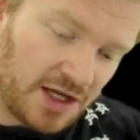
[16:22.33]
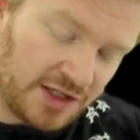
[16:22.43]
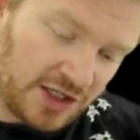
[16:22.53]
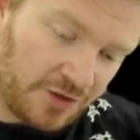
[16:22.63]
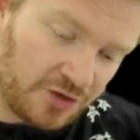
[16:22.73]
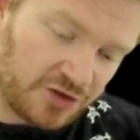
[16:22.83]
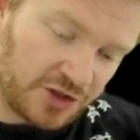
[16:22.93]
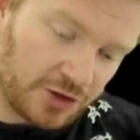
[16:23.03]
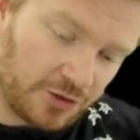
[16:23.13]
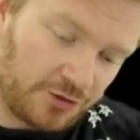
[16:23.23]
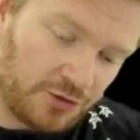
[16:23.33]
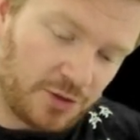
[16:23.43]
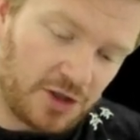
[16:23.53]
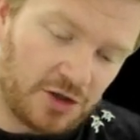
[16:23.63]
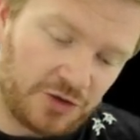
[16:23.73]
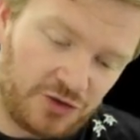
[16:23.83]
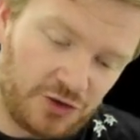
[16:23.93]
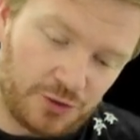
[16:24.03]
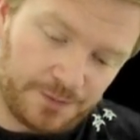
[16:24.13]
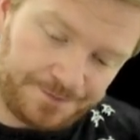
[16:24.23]
and the others are going to go through
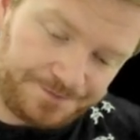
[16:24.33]
R2.